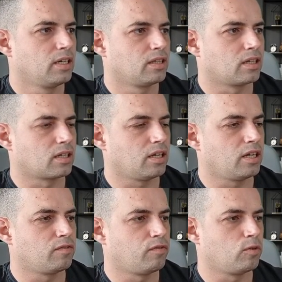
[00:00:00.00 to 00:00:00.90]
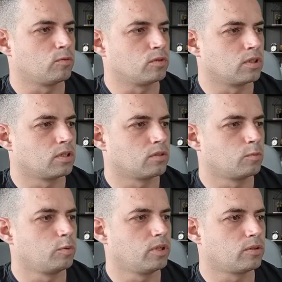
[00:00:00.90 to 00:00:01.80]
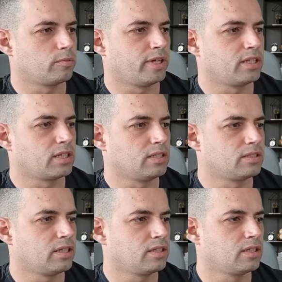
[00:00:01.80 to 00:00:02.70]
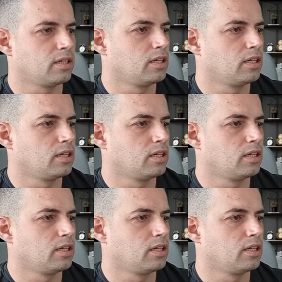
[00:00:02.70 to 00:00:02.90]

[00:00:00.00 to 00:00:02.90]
The client phone will be automatically set.